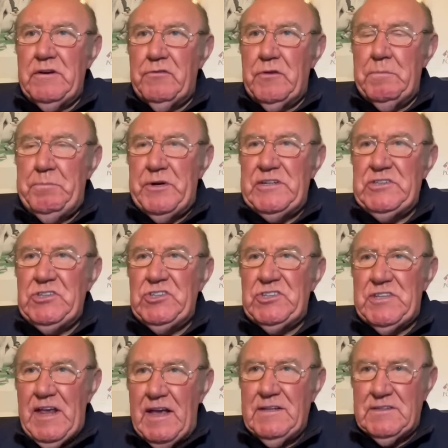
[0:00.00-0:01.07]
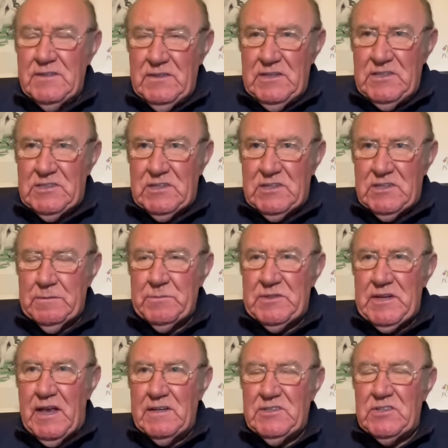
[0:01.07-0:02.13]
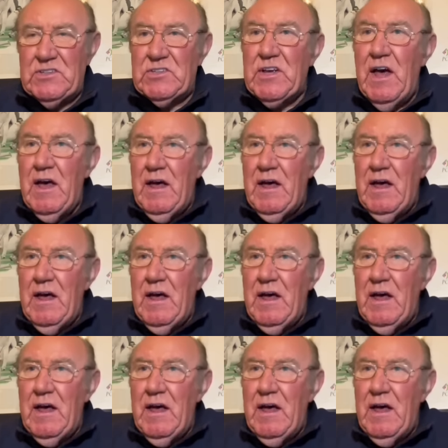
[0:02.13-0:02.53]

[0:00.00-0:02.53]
of the British state in these circumstances.